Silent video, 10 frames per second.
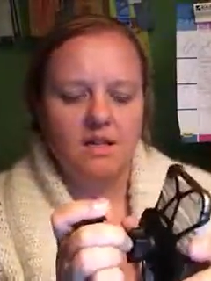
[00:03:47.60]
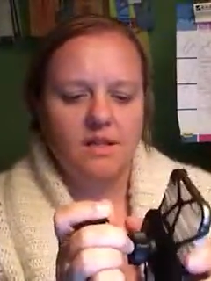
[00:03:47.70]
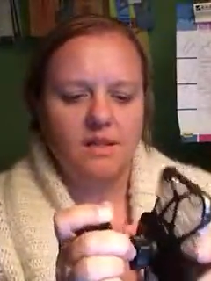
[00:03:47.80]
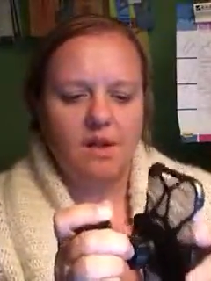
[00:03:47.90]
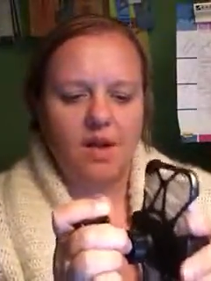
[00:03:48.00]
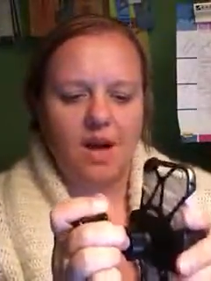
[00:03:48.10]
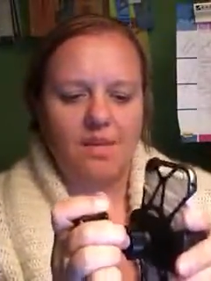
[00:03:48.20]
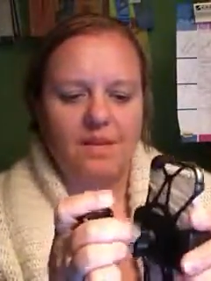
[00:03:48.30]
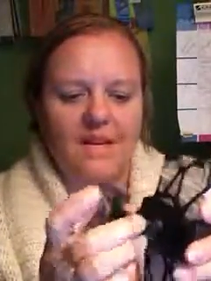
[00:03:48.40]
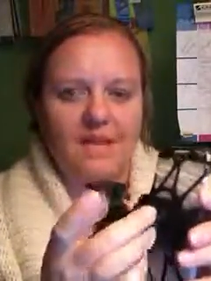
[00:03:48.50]
So
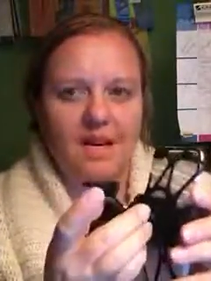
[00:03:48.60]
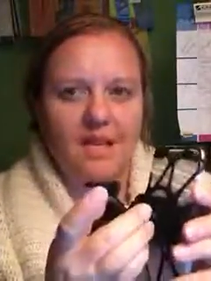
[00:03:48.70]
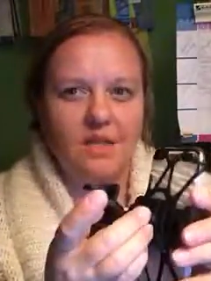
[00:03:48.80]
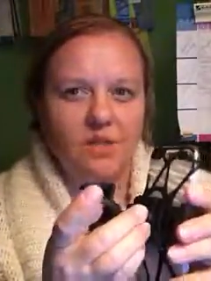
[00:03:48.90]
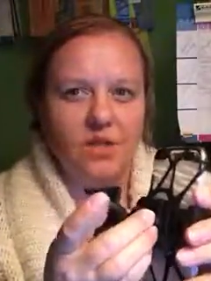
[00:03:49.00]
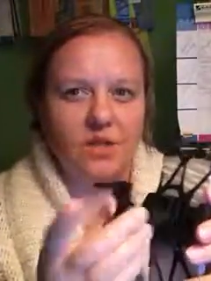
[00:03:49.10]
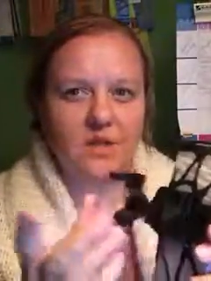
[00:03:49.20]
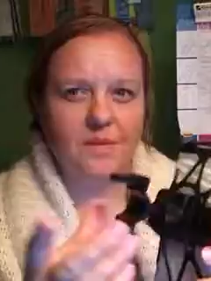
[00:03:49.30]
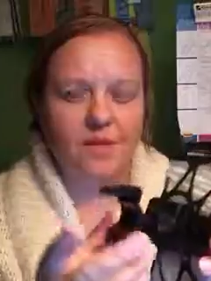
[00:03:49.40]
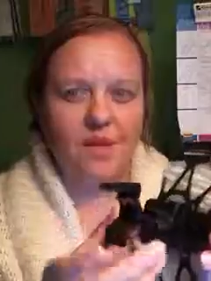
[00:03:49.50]
that's a nice feature,
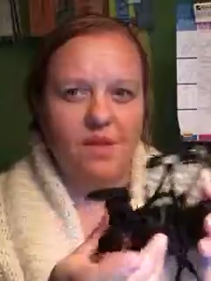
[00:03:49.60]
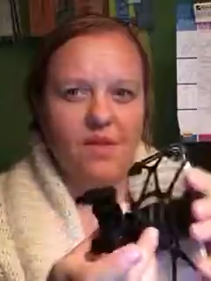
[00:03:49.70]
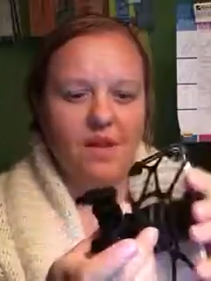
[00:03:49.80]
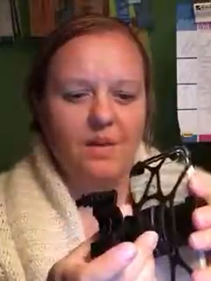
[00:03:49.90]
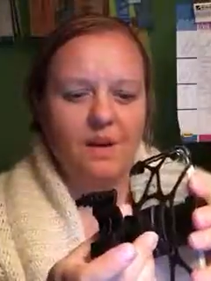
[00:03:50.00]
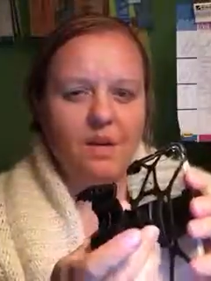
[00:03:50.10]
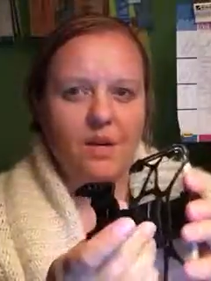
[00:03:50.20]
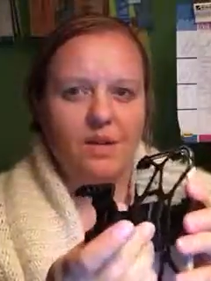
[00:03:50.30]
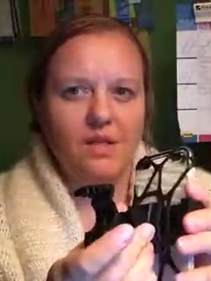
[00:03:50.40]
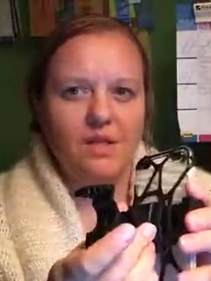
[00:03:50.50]
something to think about when
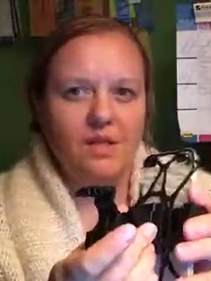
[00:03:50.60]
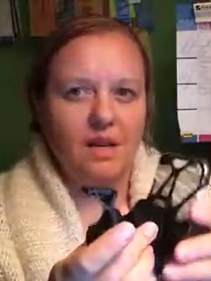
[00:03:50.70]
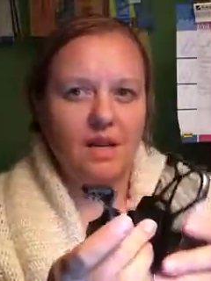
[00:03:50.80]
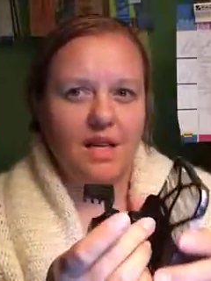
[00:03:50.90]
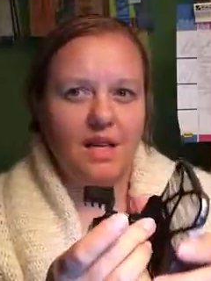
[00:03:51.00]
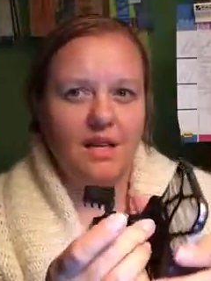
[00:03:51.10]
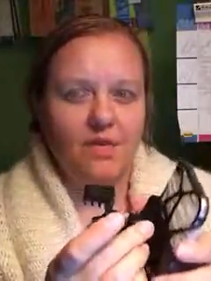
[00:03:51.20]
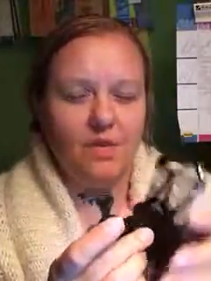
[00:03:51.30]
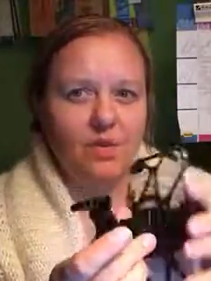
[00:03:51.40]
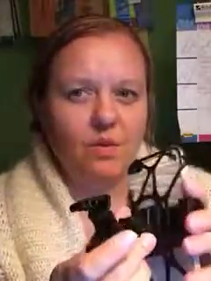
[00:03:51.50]
you're installing it.
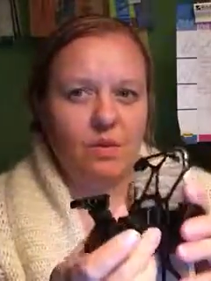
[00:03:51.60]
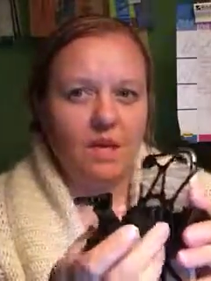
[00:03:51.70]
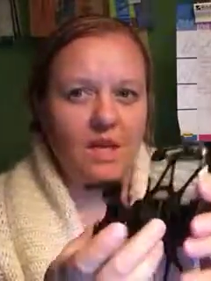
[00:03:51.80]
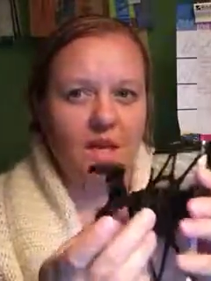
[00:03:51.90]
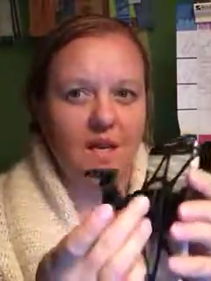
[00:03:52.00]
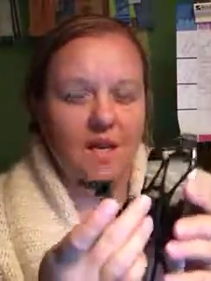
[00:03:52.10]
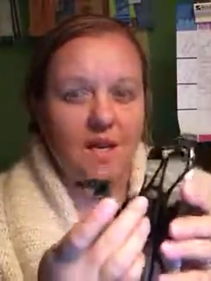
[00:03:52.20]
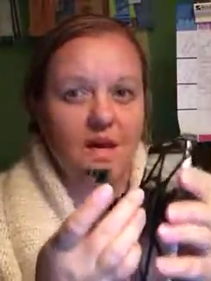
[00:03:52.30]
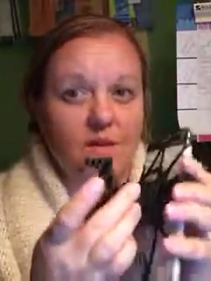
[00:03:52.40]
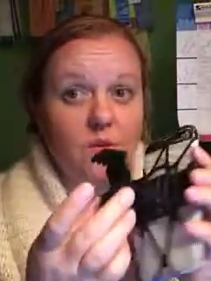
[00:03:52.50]
If you
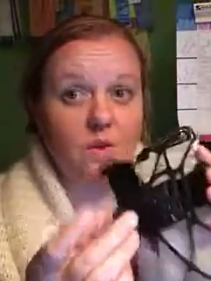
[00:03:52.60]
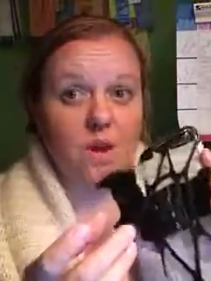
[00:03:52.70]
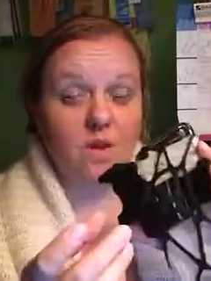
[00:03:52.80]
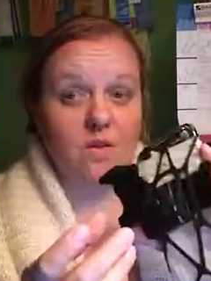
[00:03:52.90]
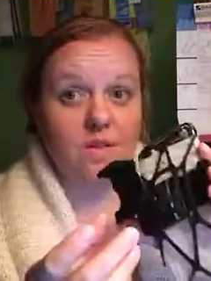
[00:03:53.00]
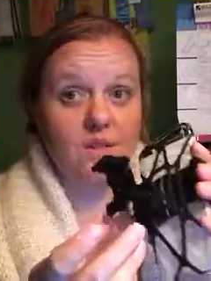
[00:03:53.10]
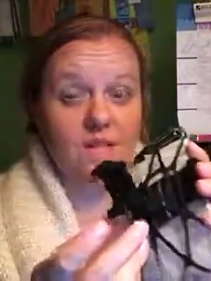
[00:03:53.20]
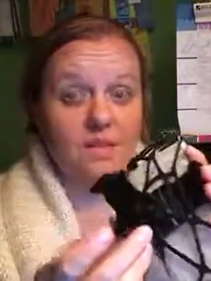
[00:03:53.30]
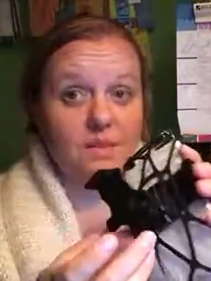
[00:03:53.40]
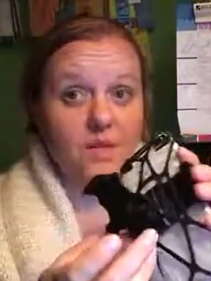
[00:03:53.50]
know that
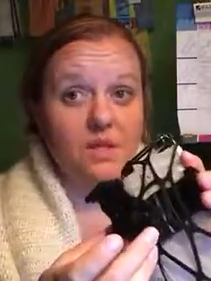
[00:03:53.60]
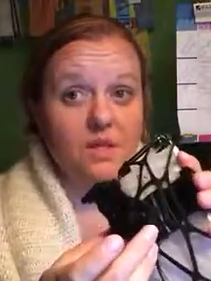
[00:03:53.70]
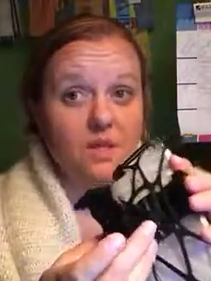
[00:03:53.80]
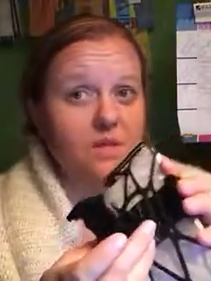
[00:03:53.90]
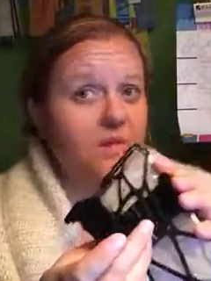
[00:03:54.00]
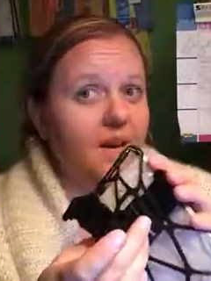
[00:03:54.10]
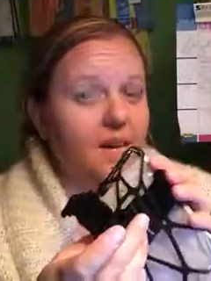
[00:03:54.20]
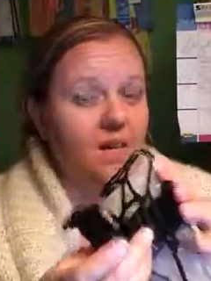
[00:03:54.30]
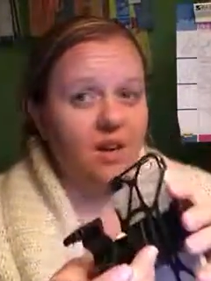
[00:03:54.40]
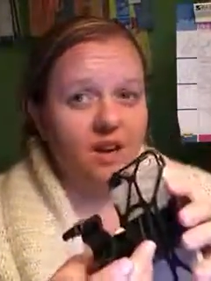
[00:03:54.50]
that's the position you want
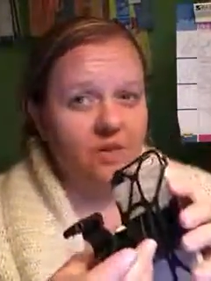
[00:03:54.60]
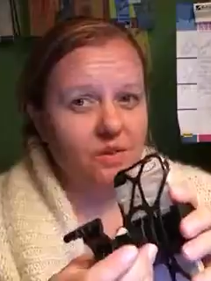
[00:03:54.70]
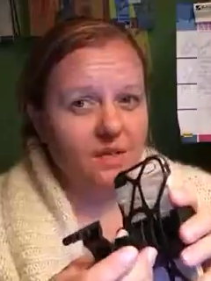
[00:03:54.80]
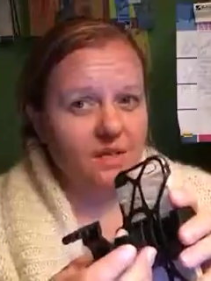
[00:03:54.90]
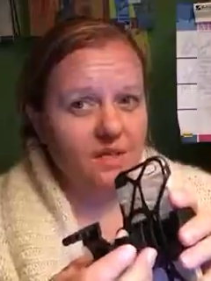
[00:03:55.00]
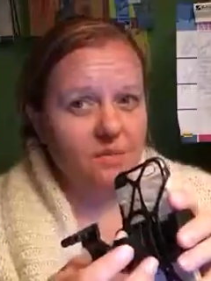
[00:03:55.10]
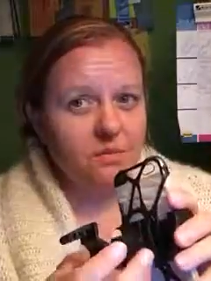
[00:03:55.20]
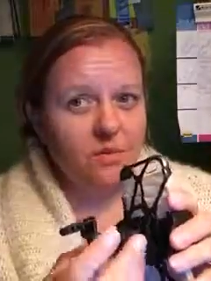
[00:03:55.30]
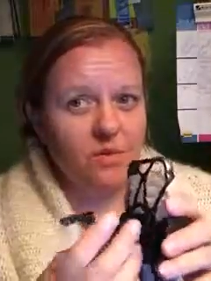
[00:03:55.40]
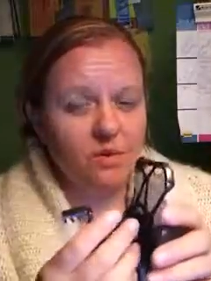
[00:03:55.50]
and you don't ever want it to
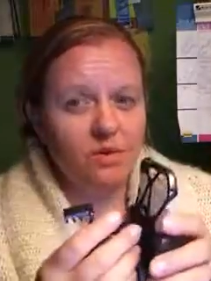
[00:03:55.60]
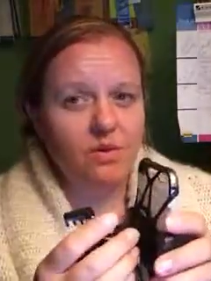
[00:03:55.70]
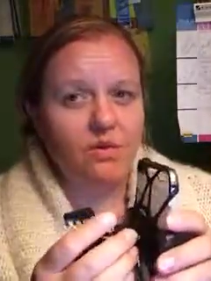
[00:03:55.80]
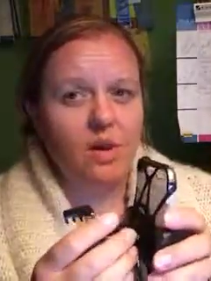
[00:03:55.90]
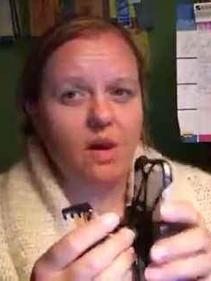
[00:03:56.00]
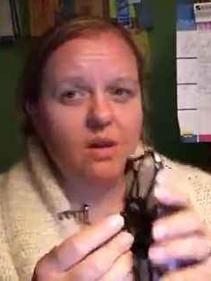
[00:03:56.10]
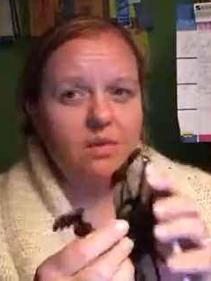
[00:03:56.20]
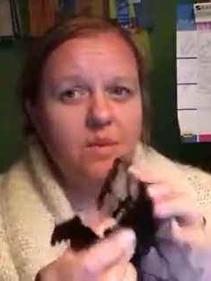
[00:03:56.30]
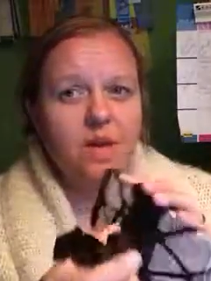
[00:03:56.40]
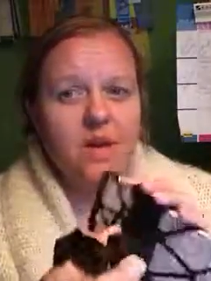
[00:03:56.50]
move
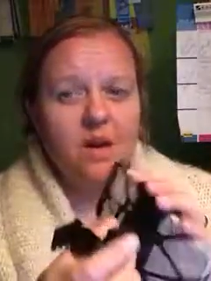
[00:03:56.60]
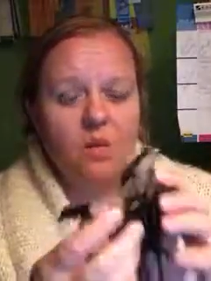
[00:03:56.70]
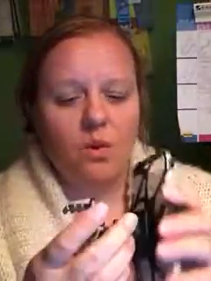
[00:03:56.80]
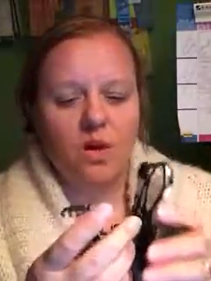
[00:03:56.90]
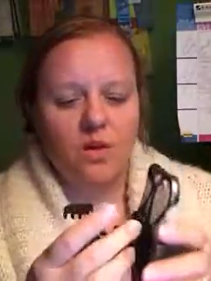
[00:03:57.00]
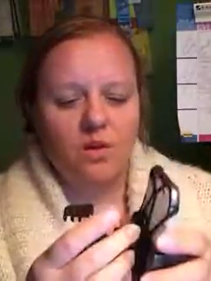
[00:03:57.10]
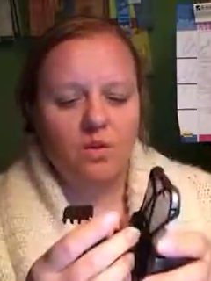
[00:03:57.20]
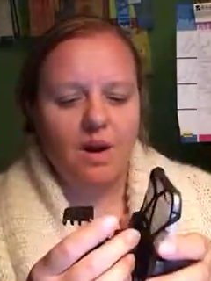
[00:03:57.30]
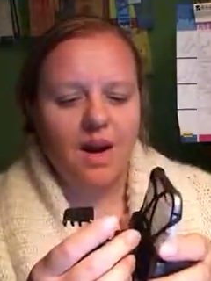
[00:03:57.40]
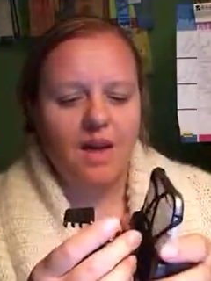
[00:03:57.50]
while you're
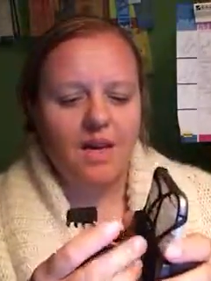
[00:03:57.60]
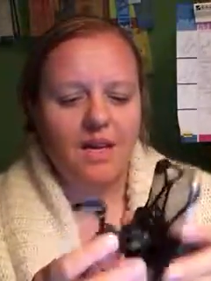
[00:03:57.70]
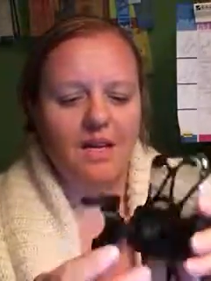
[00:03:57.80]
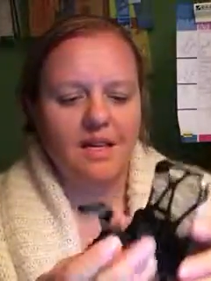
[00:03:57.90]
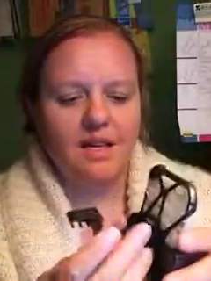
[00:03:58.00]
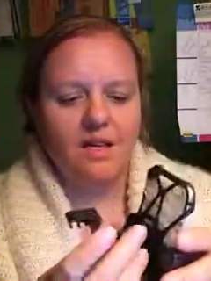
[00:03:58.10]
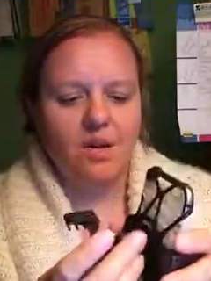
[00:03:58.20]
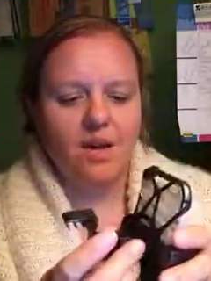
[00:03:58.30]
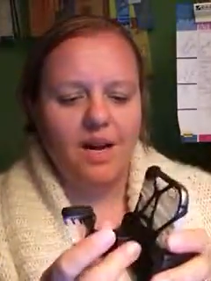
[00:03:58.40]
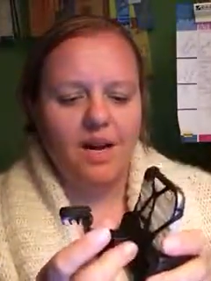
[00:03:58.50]
riding,
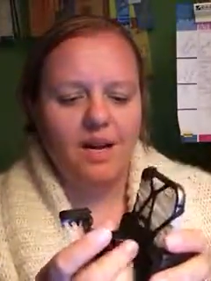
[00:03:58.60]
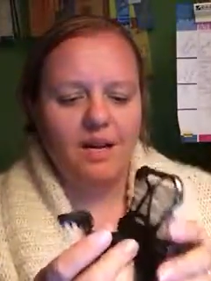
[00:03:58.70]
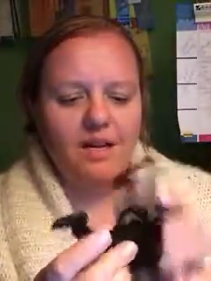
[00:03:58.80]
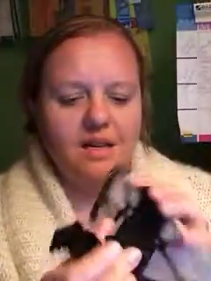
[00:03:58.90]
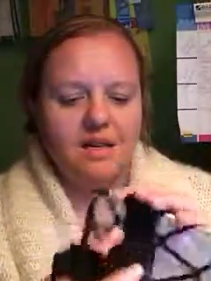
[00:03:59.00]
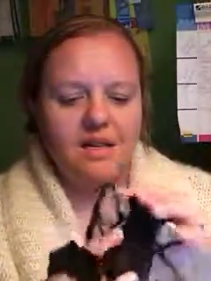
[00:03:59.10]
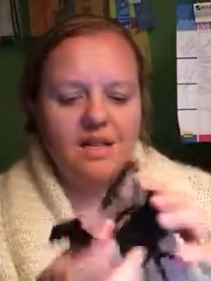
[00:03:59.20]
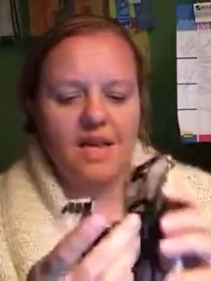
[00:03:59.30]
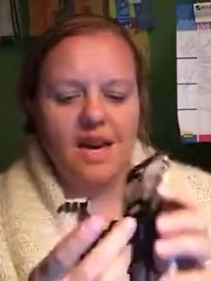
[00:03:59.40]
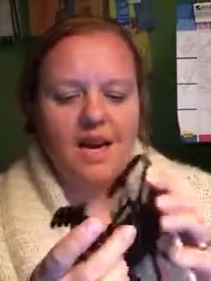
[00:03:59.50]
go ahead
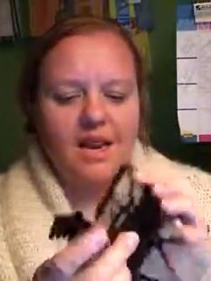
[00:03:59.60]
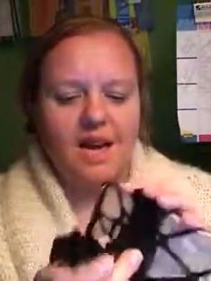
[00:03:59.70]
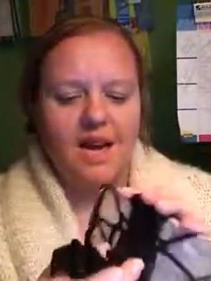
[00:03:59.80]
and tighten